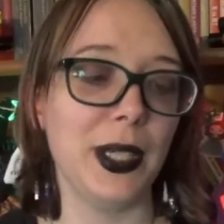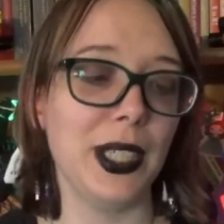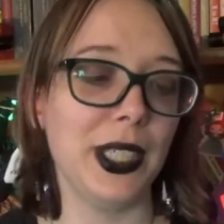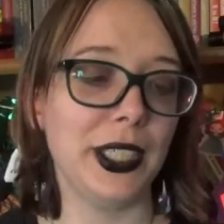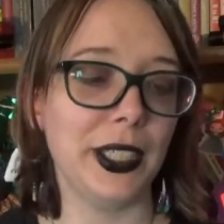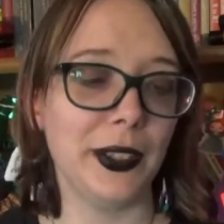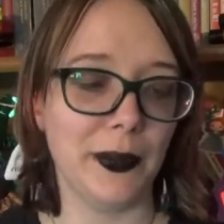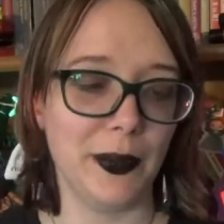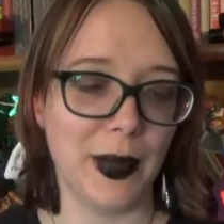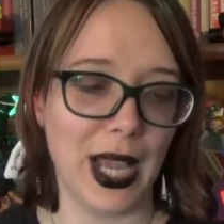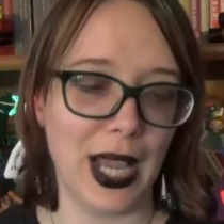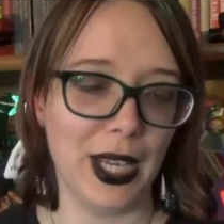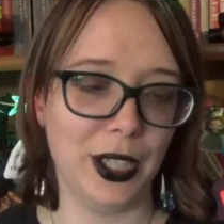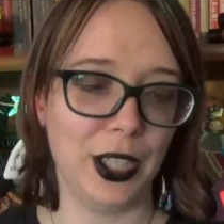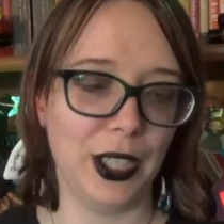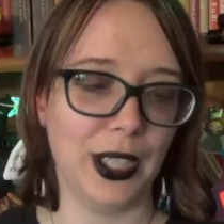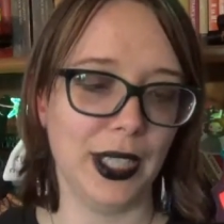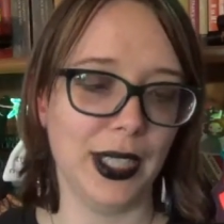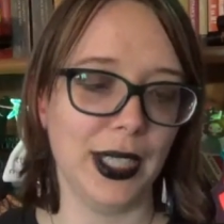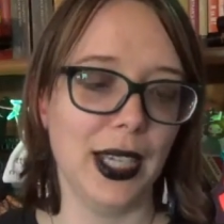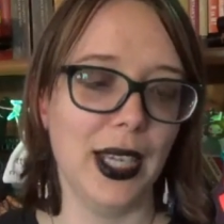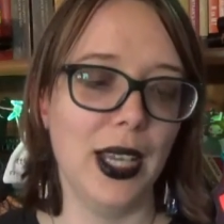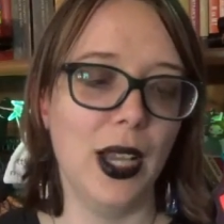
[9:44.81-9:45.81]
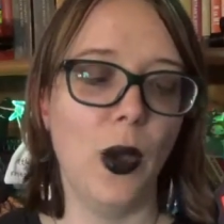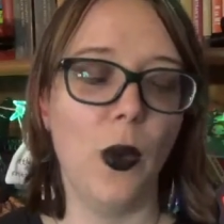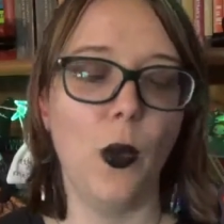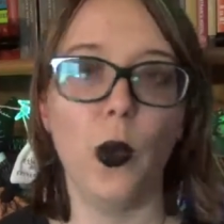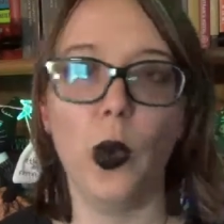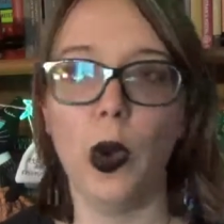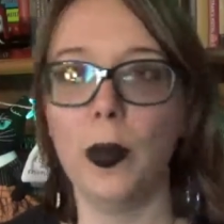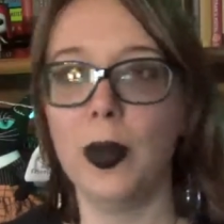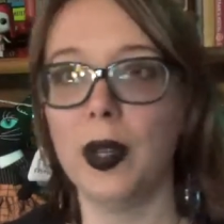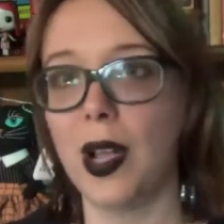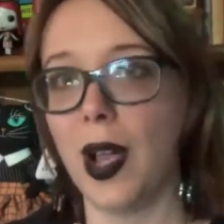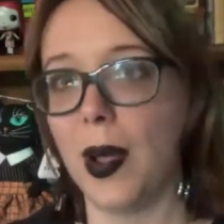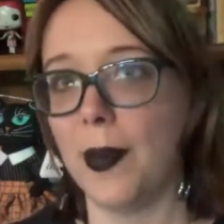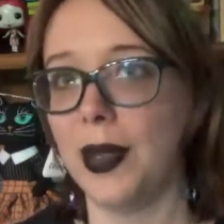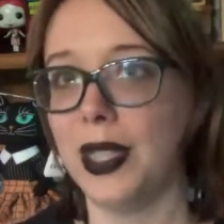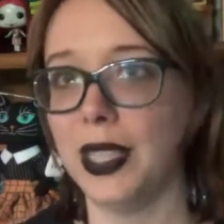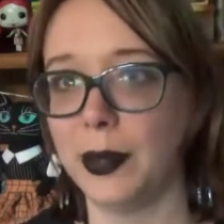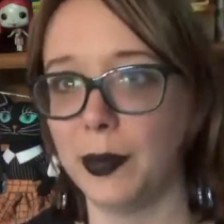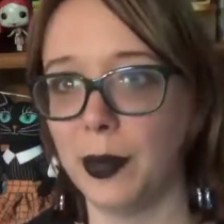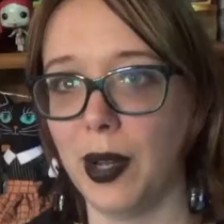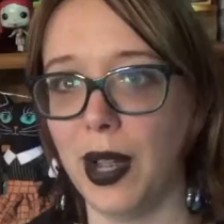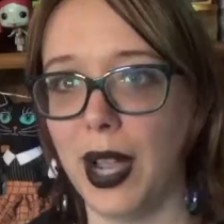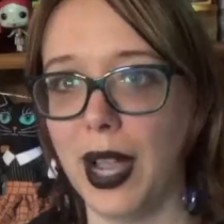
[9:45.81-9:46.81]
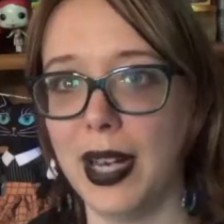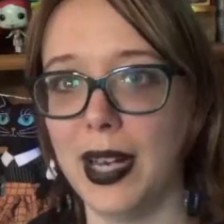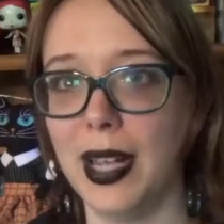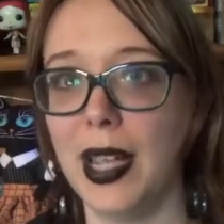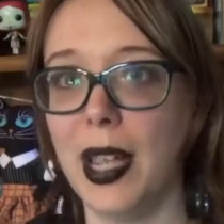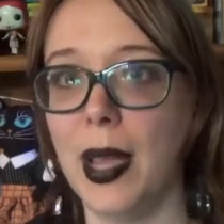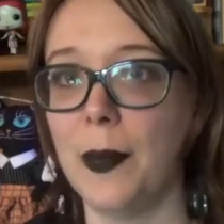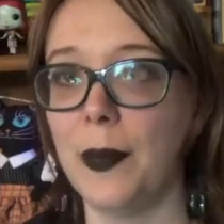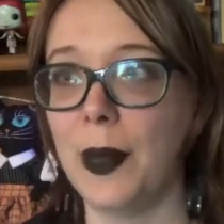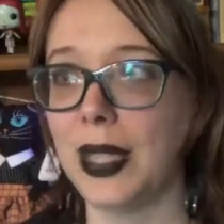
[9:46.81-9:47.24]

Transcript: piece of magic will become his bride.